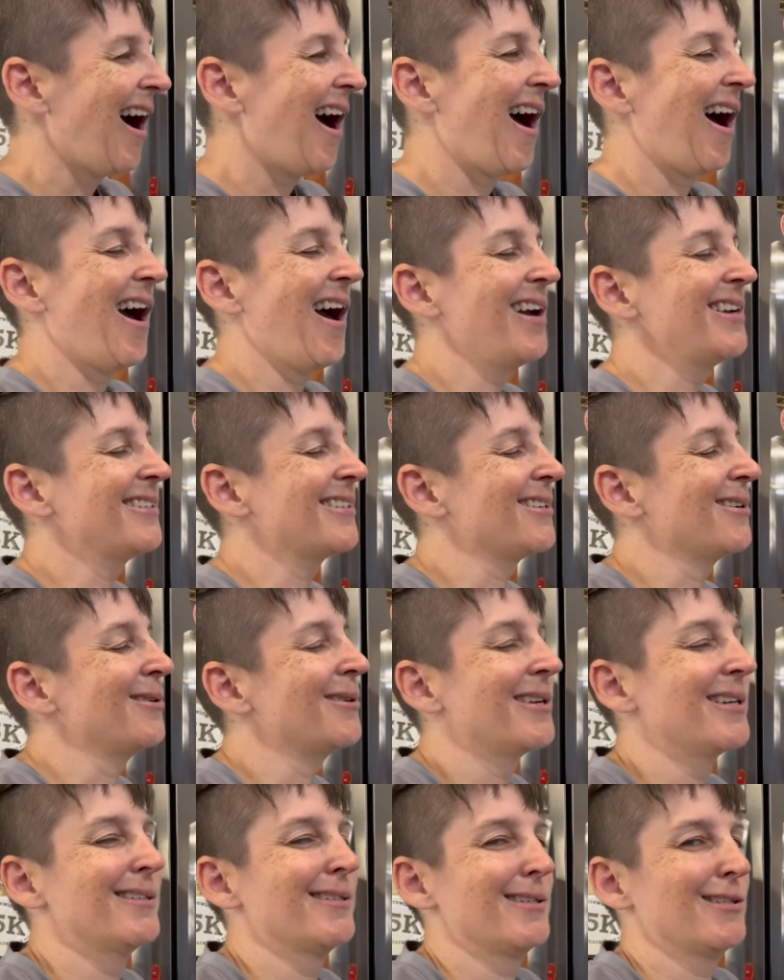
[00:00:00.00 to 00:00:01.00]
I don't
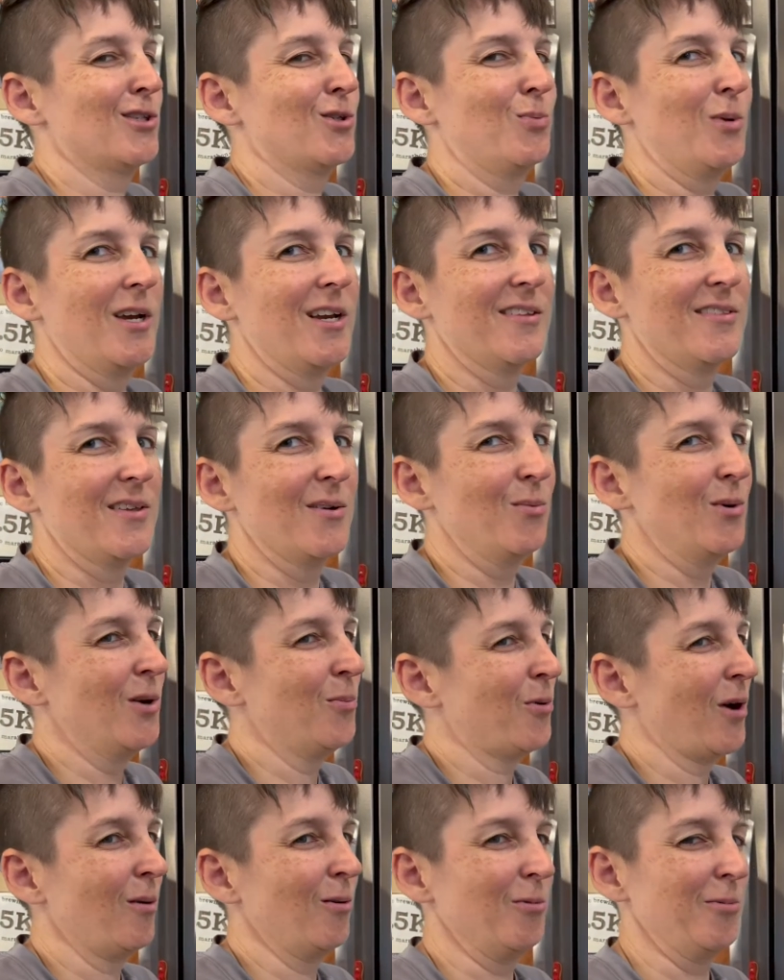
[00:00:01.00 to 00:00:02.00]
anticipate that we'll
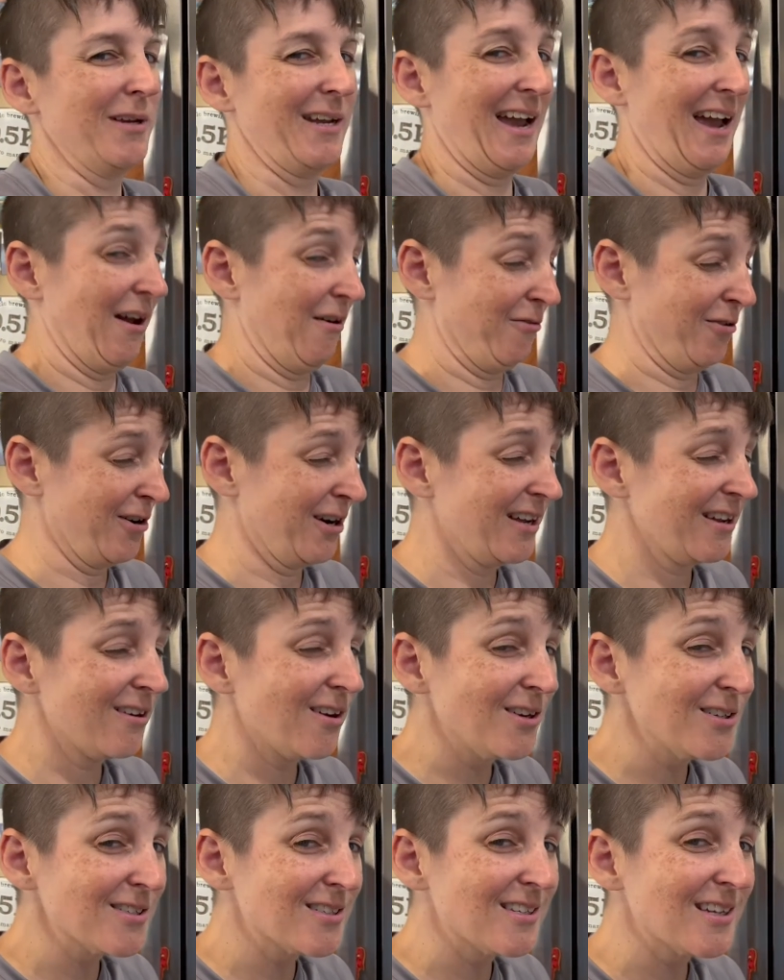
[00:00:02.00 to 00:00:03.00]
probably ever hit
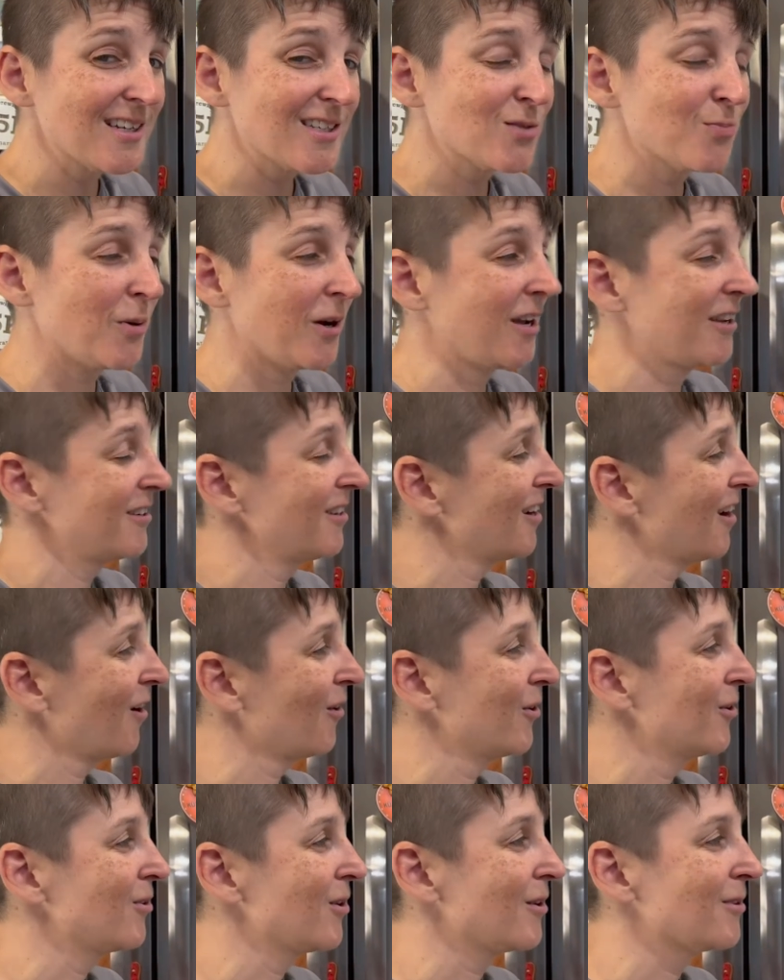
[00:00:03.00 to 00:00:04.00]
all 6, but you
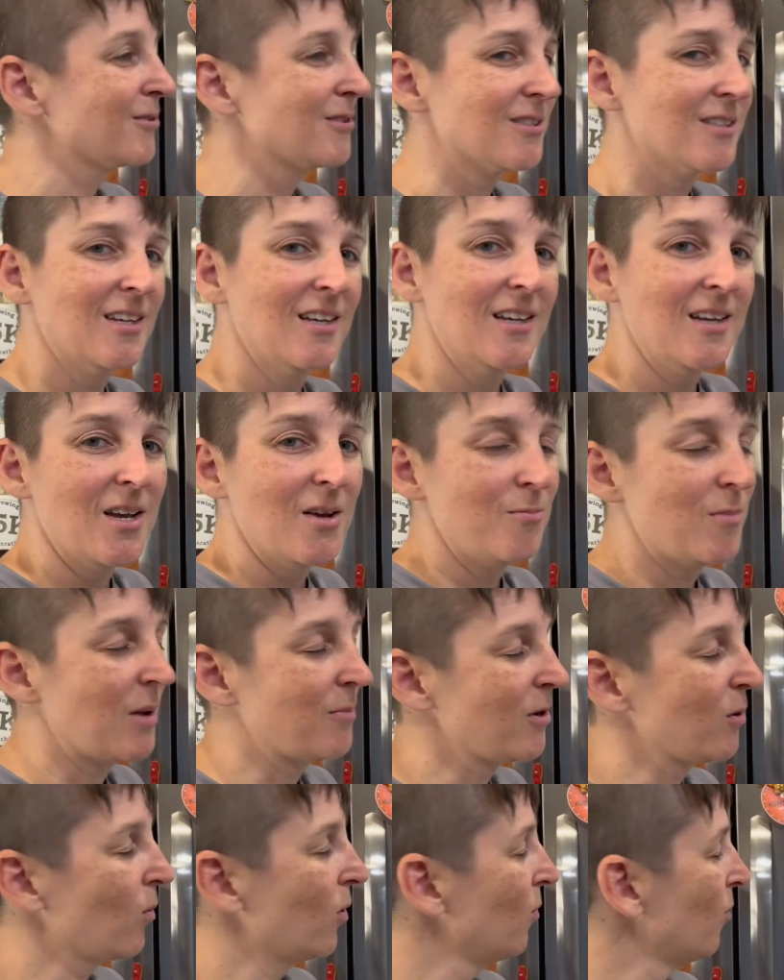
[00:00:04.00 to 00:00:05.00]
know, who knows?
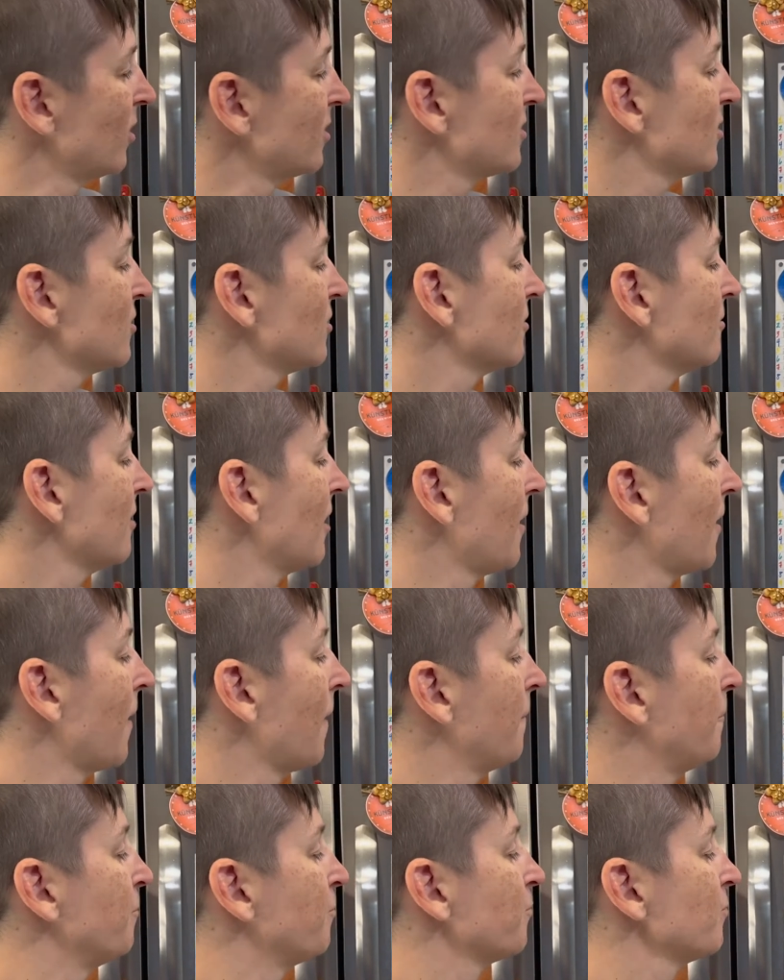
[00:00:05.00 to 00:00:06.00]
Maybe we'll want
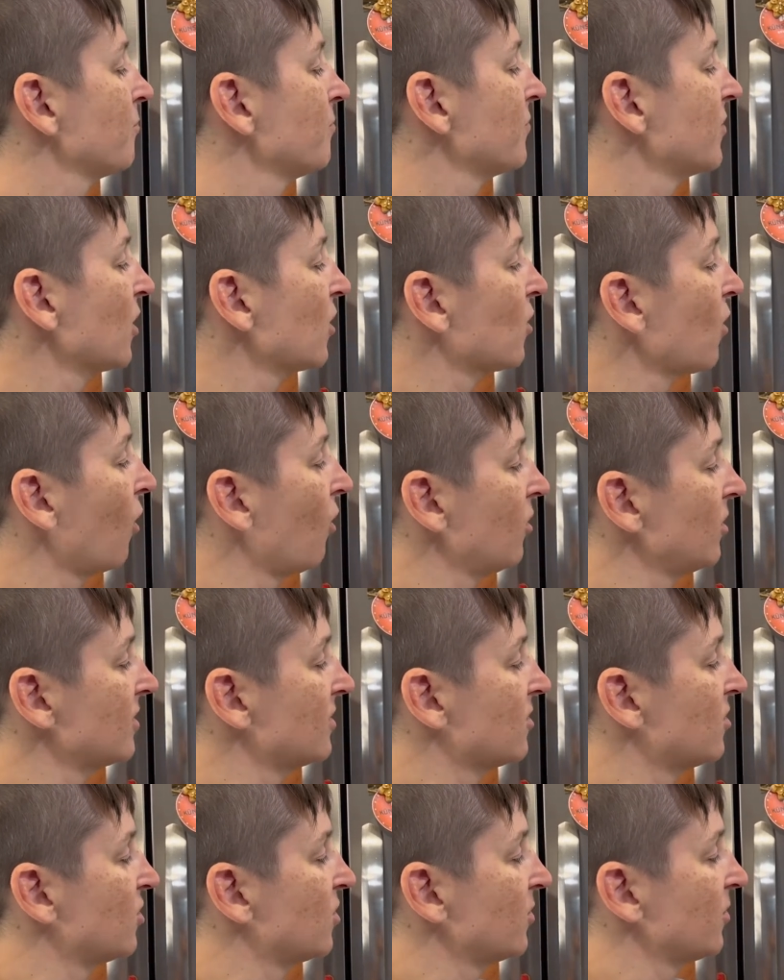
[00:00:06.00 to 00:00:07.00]
to. The goal
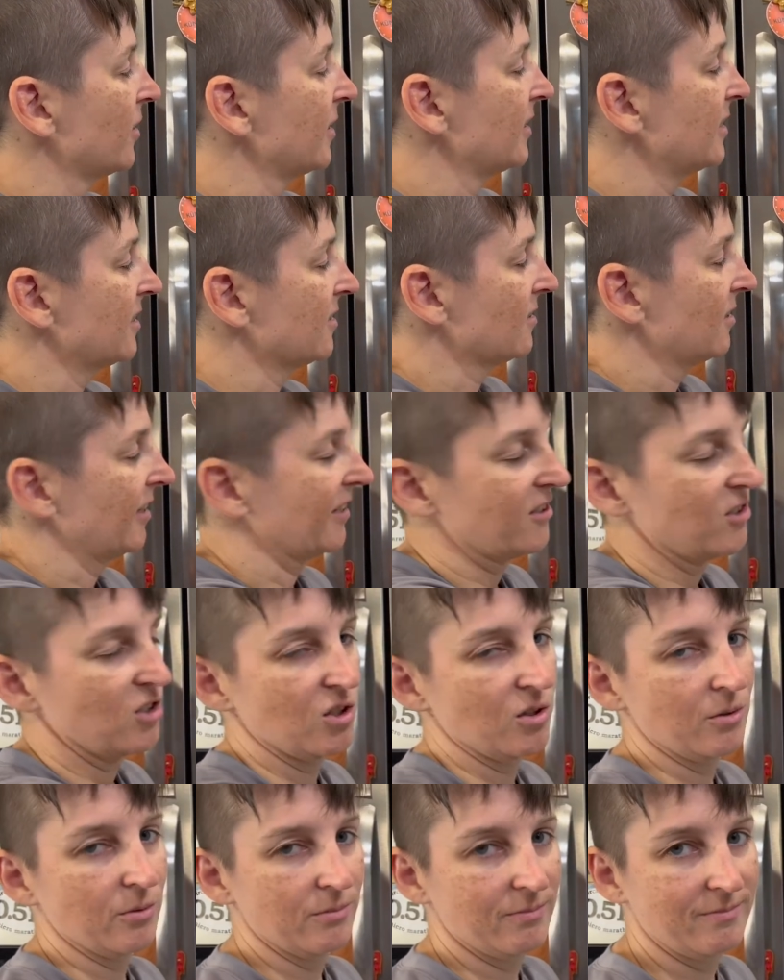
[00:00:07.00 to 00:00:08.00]
is to do at least like
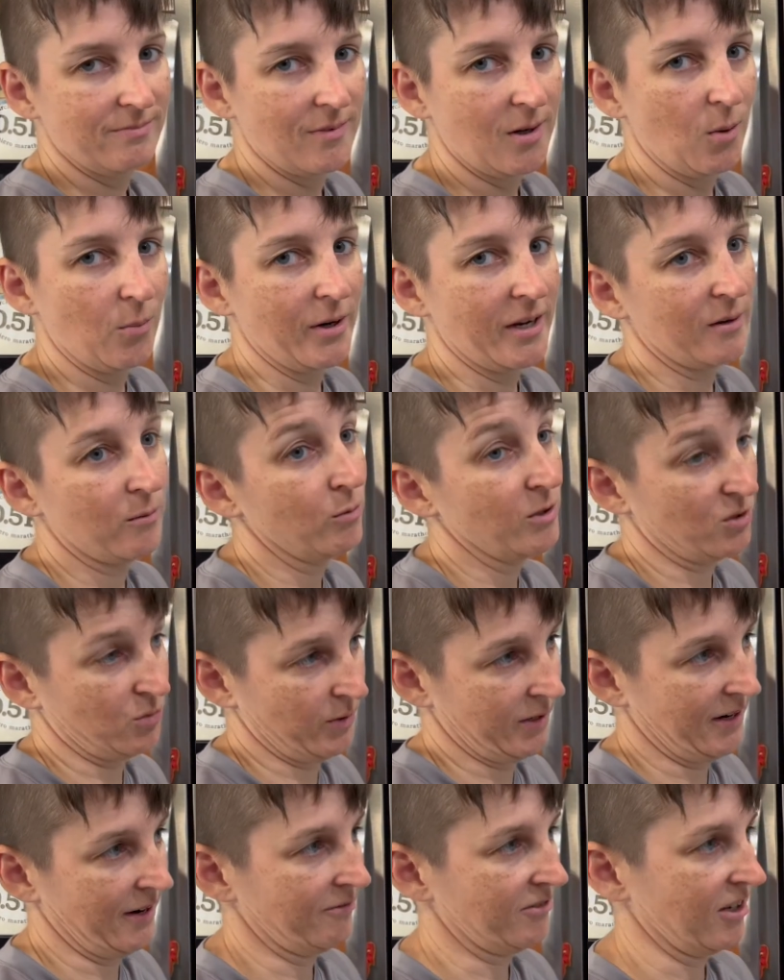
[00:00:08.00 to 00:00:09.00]
2 a week, which
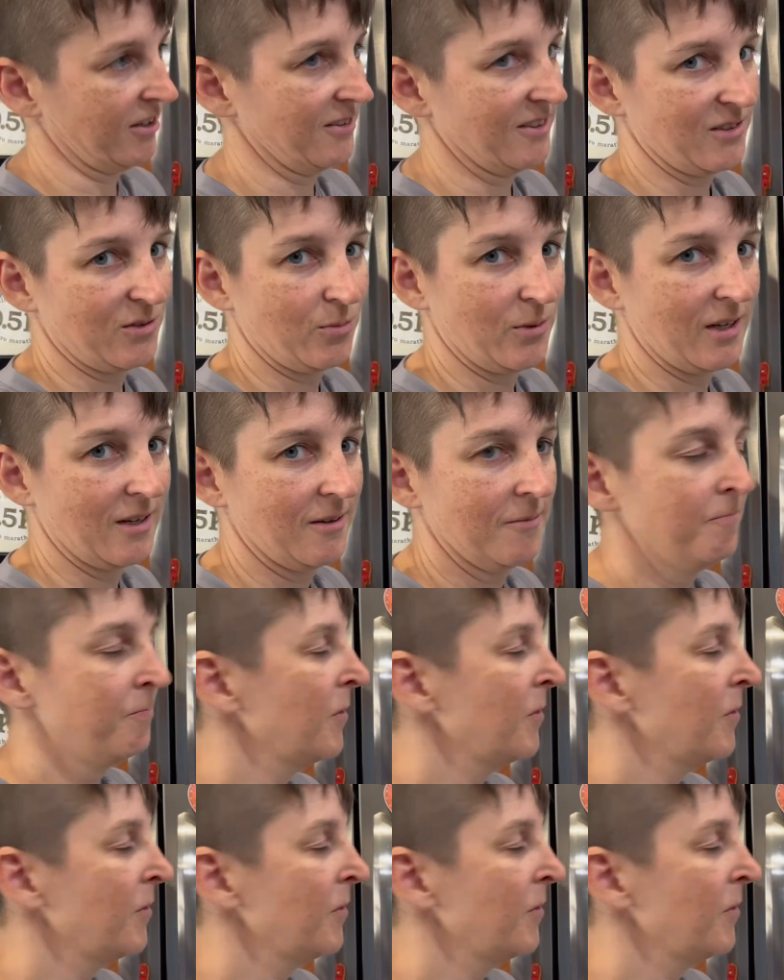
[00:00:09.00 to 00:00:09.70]
we have done this week.